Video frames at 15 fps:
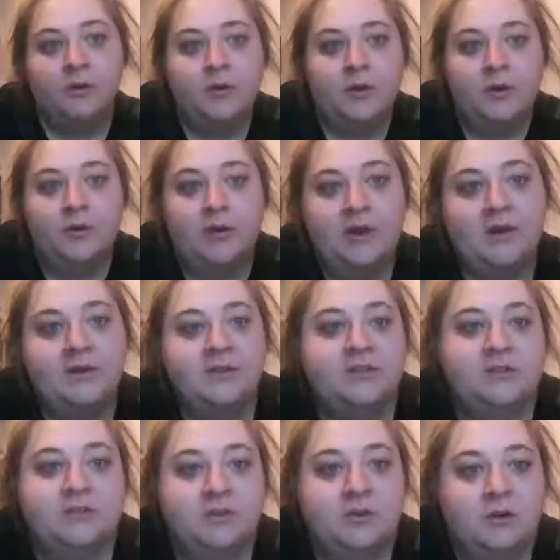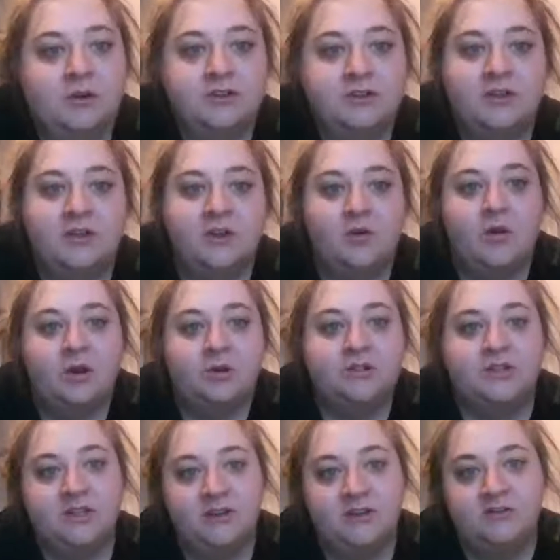Okay, so scores on the
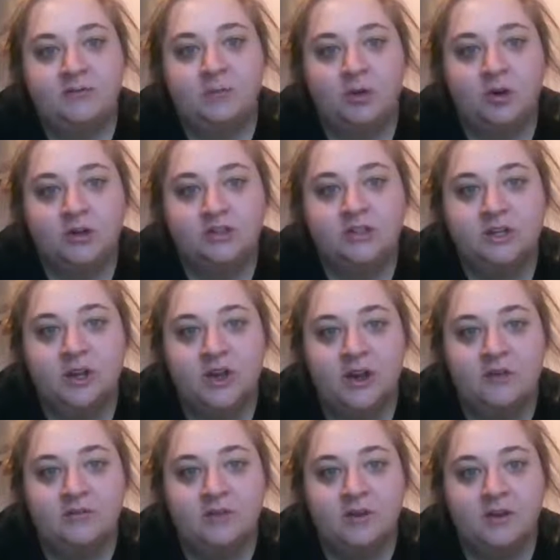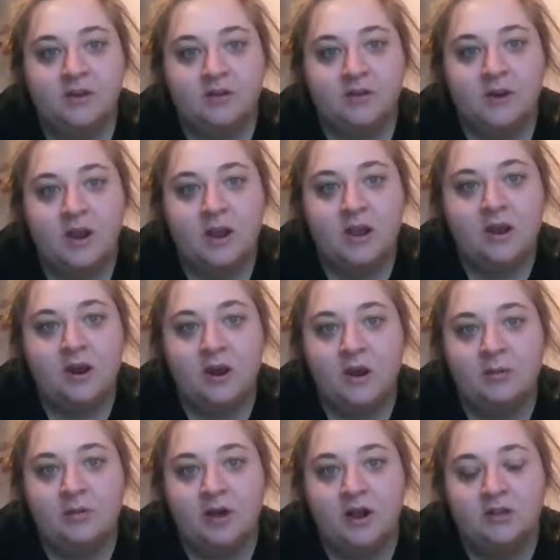quantitative portion of the GRE are
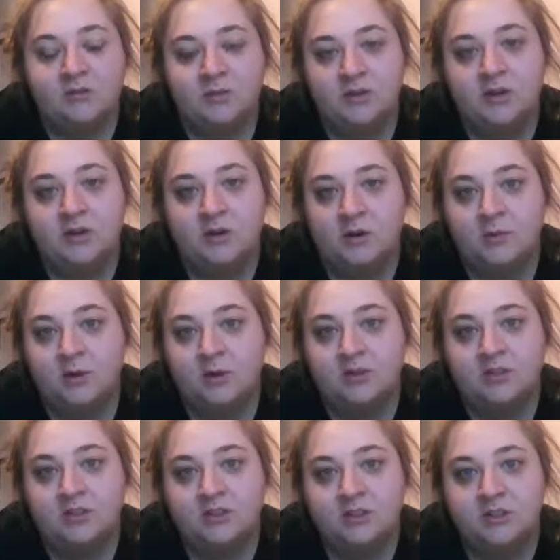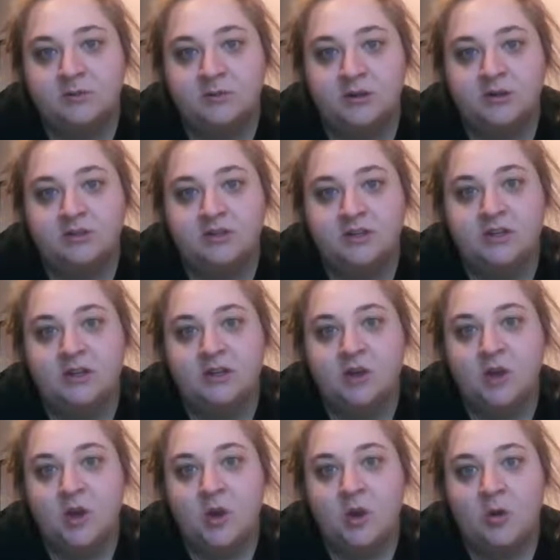approximately normal distributed
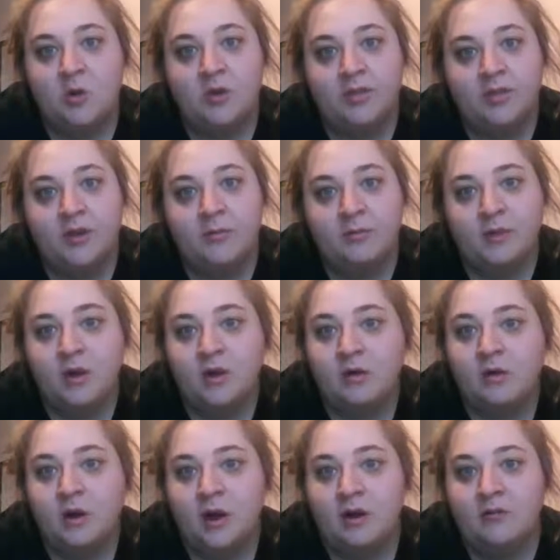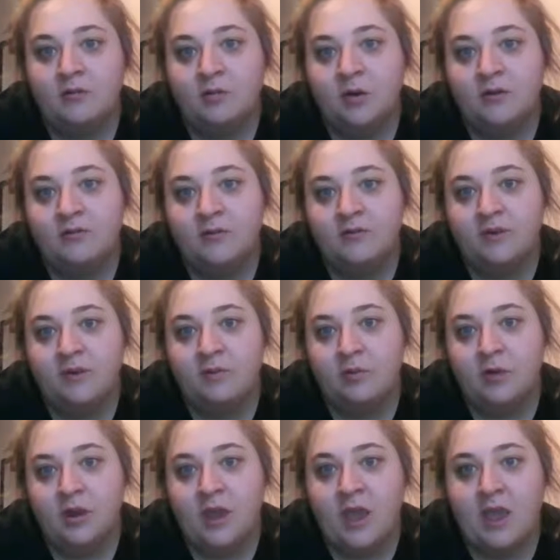with a mu of
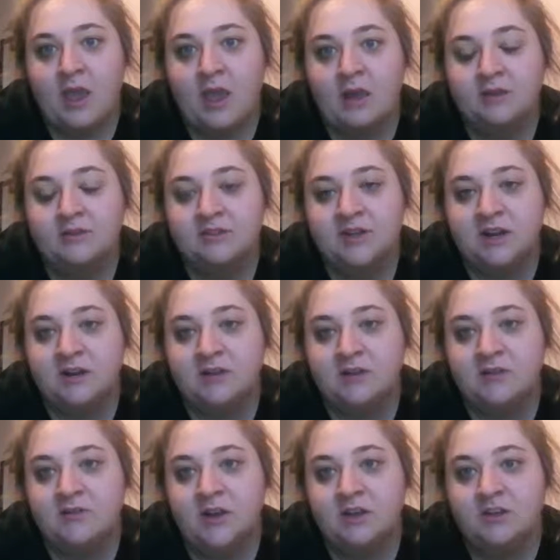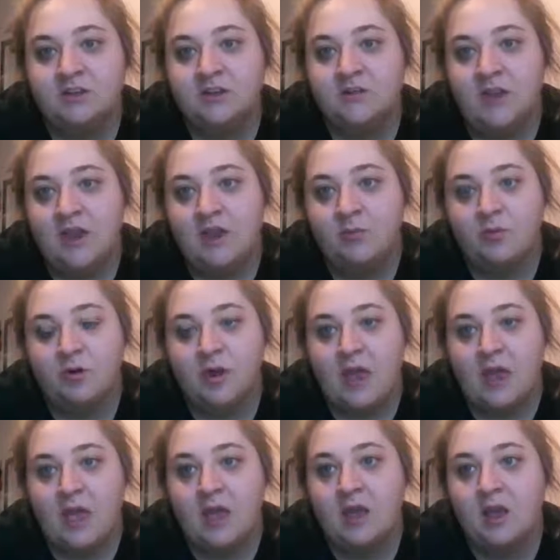150.8 and standard deviation of
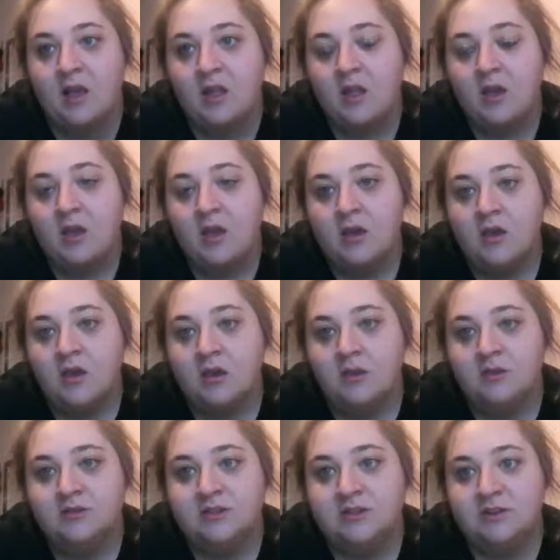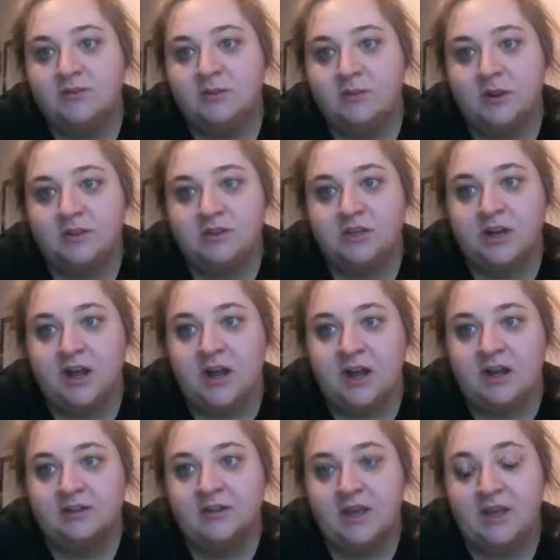8.8. Use this information
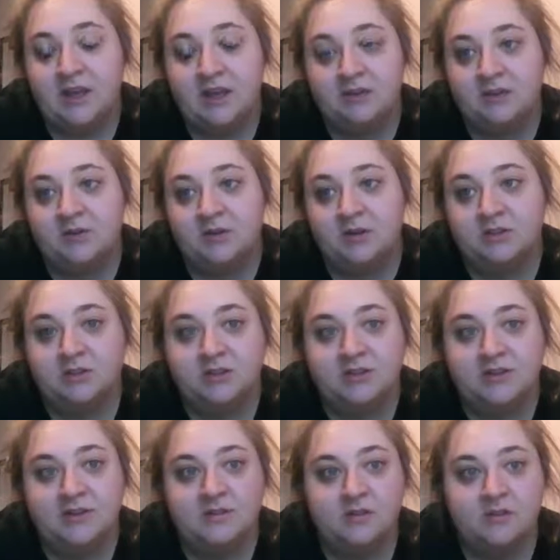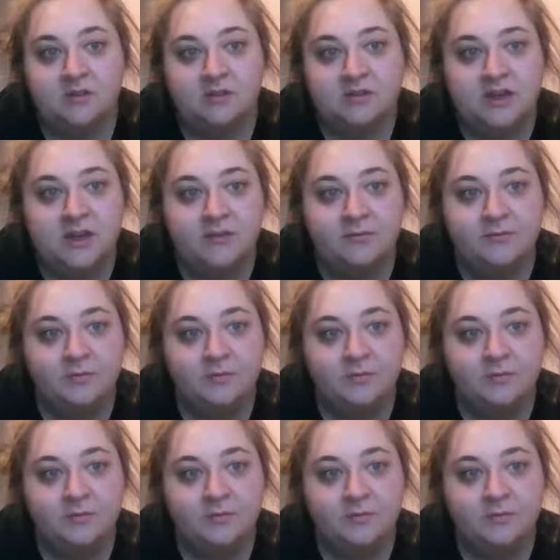to answer questions 7 through 10.